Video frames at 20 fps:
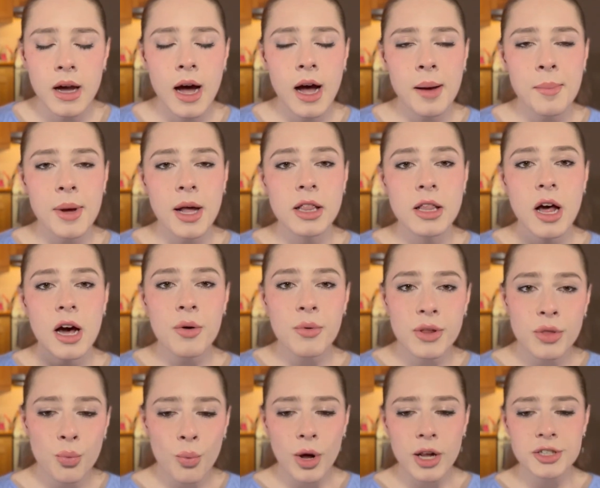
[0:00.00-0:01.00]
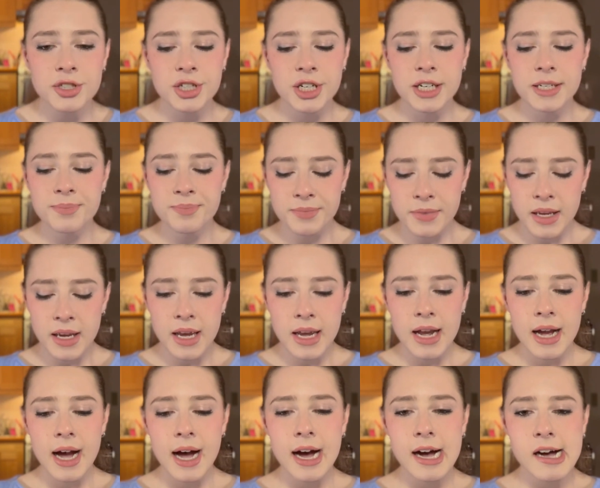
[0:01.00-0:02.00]
along with Walter.
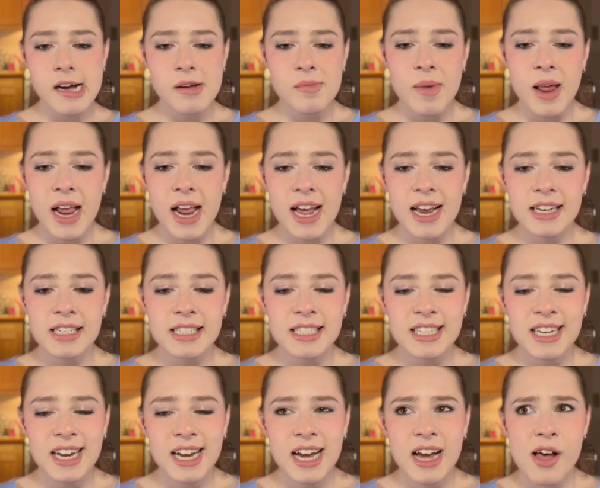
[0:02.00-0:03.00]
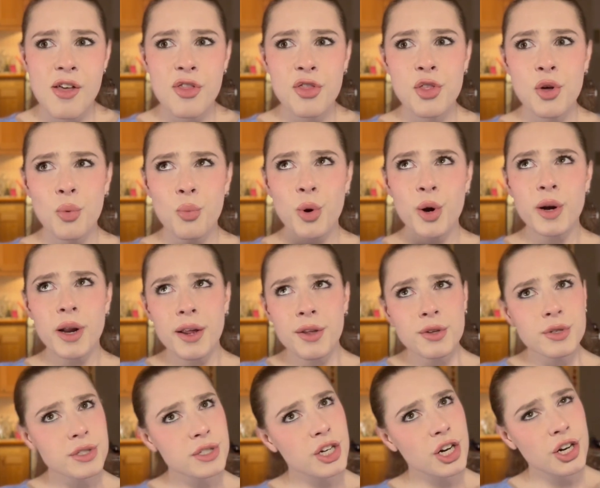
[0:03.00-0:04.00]
And the word I
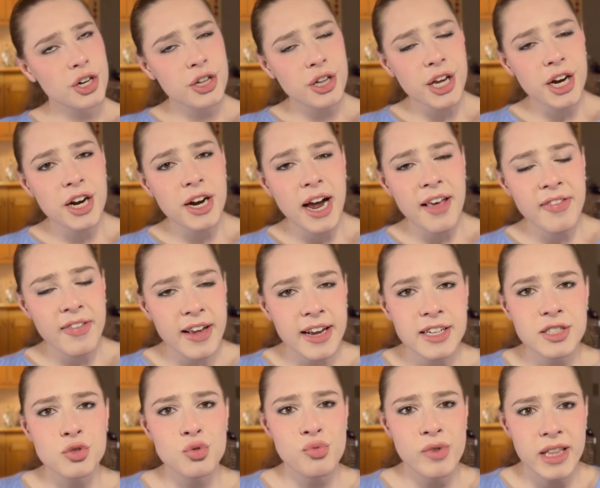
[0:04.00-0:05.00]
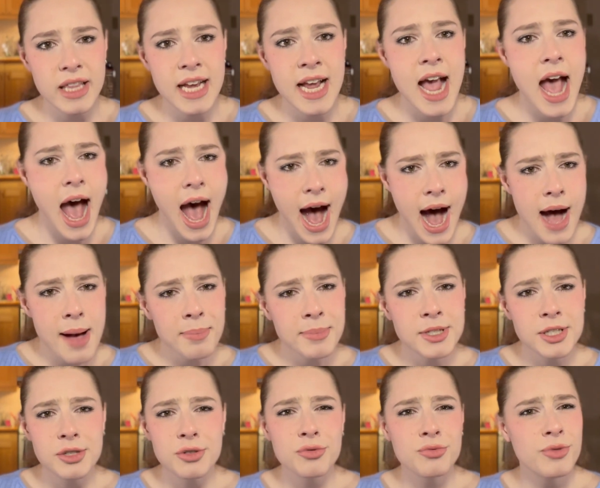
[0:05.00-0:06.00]
used earlier, I think is really
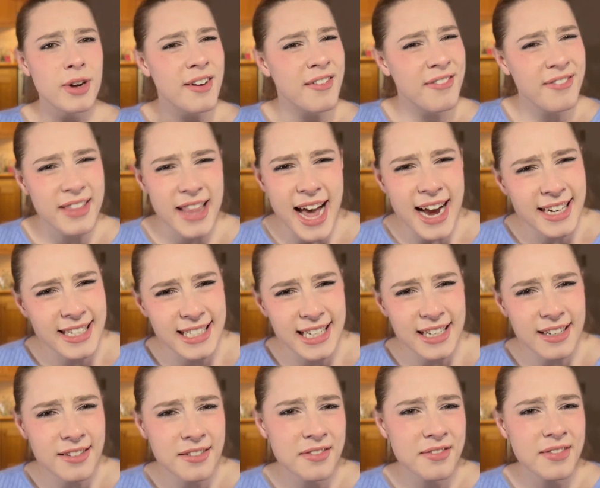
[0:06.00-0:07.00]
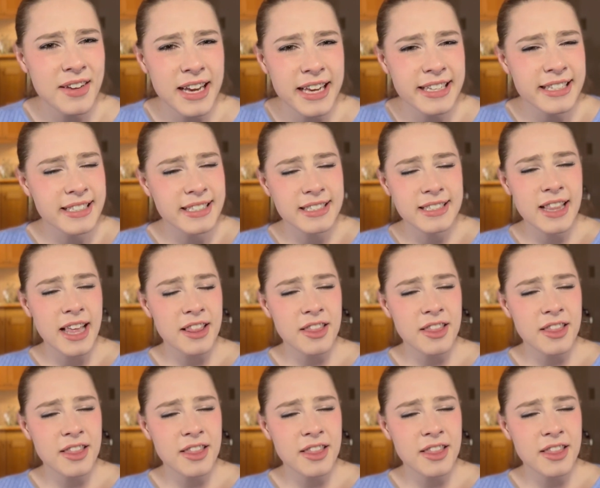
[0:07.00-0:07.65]
apt. Reflective is